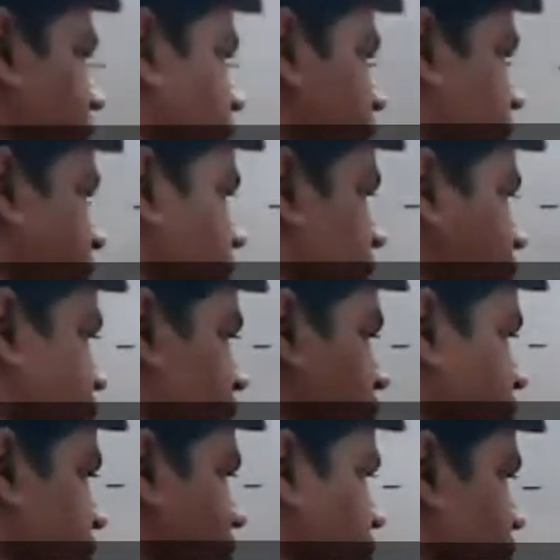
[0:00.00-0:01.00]
when this is equal
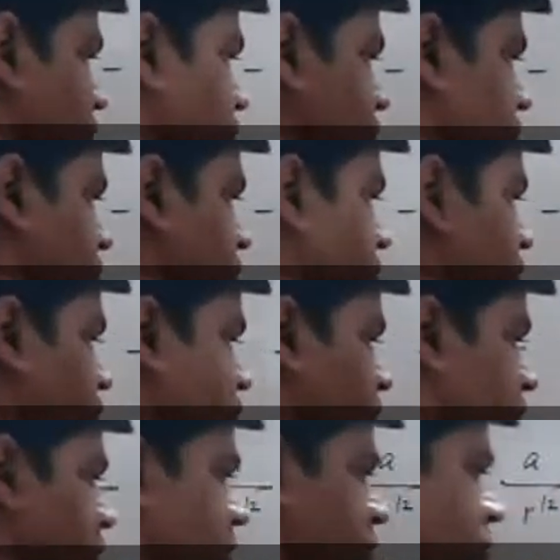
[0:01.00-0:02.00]
to 0, force is